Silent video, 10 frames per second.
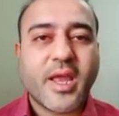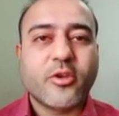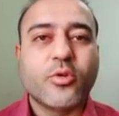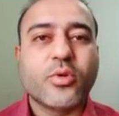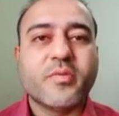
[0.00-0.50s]

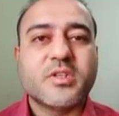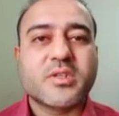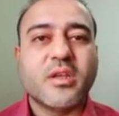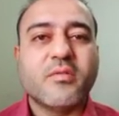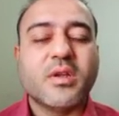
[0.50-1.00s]
and due to which
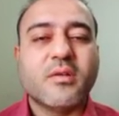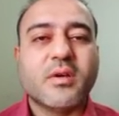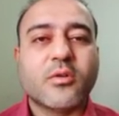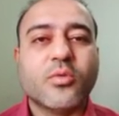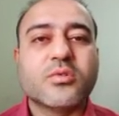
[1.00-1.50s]
even
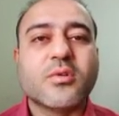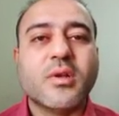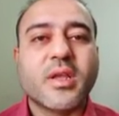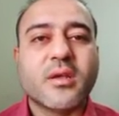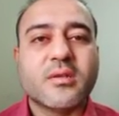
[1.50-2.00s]
our
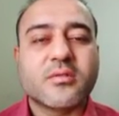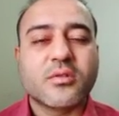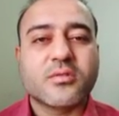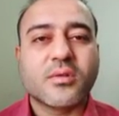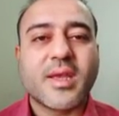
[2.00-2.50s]
ozone layer is
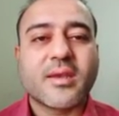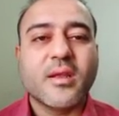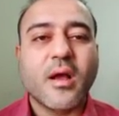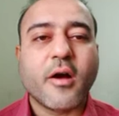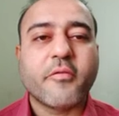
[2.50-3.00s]
also
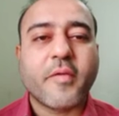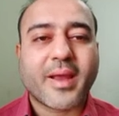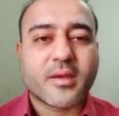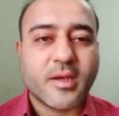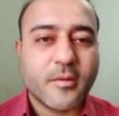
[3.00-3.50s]
getting
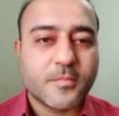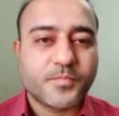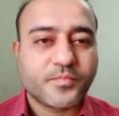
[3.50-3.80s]
affected.